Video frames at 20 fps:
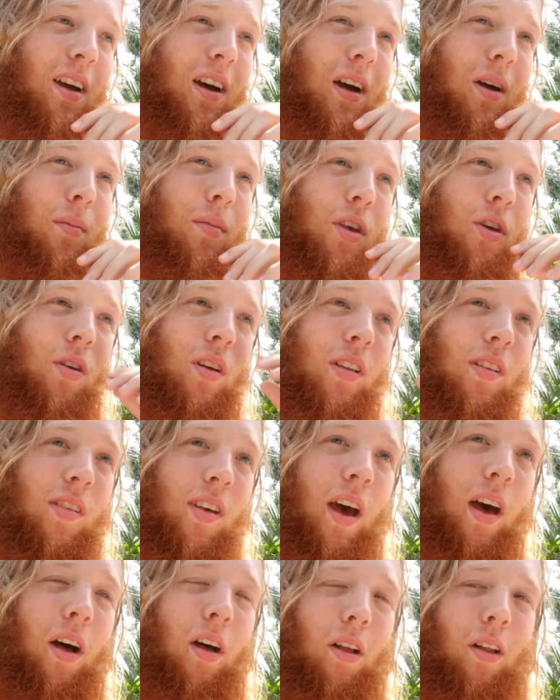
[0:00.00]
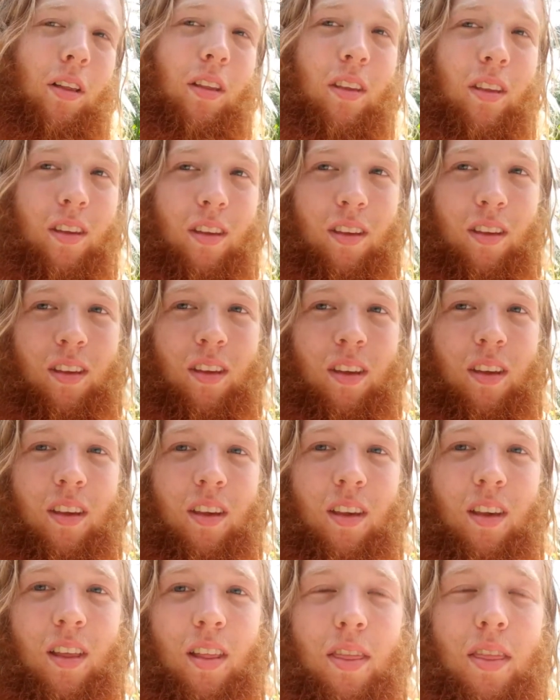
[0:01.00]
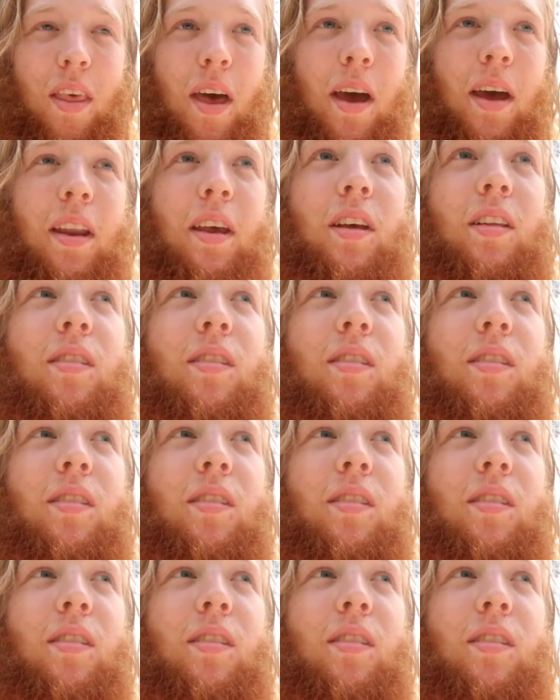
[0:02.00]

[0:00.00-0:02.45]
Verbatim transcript: um, you can tell that